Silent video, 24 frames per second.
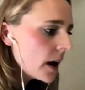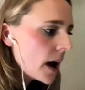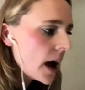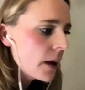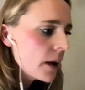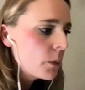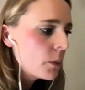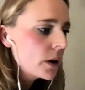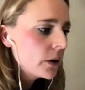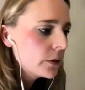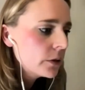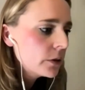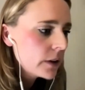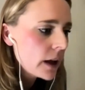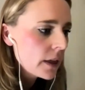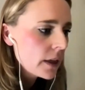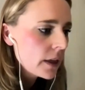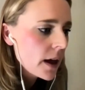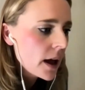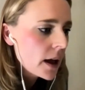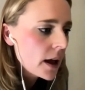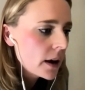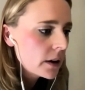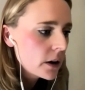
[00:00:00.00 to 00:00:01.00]
I will say
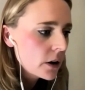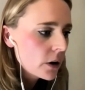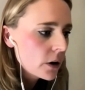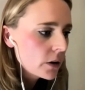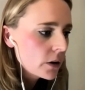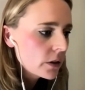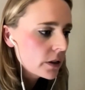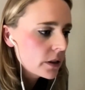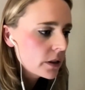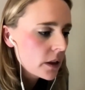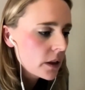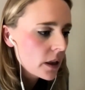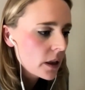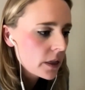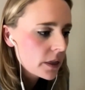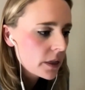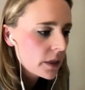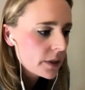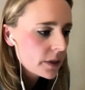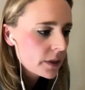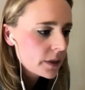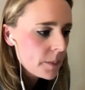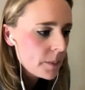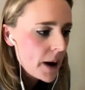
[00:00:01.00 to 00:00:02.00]
that,
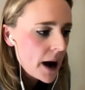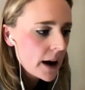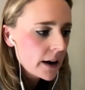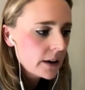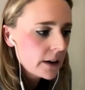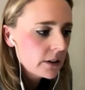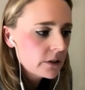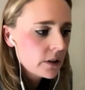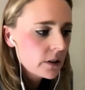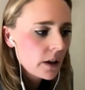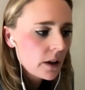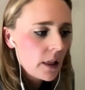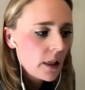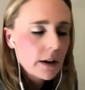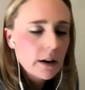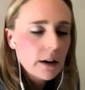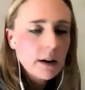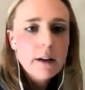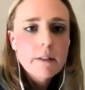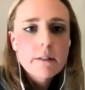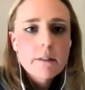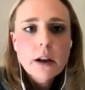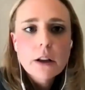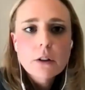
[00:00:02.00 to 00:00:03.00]
the parties to the London
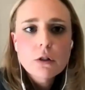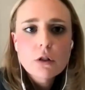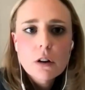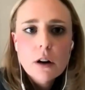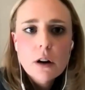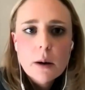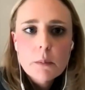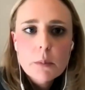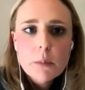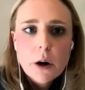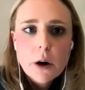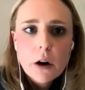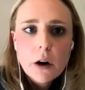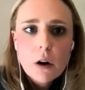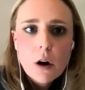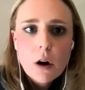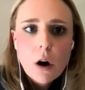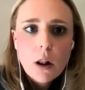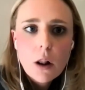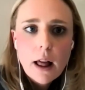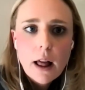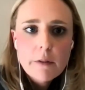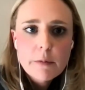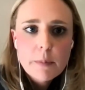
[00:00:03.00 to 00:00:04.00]
Convention and
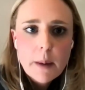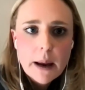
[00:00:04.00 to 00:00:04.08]
Protocol have